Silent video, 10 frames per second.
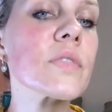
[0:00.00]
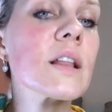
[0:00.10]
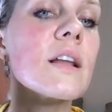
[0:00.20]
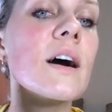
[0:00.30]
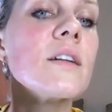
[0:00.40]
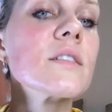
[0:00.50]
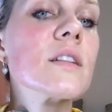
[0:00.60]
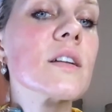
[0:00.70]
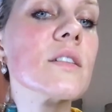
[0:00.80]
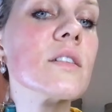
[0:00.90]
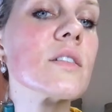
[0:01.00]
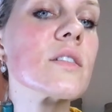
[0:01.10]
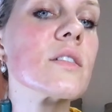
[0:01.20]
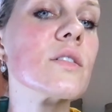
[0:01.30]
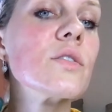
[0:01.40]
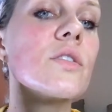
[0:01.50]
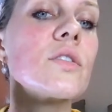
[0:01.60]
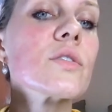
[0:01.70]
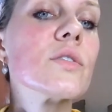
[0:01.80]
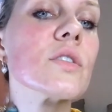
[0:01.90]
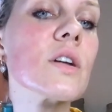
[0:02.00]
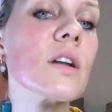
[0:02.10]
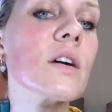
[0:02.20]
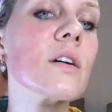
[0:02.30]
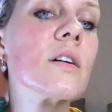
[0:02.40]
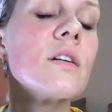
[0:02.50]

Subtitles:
lines like this horizontally.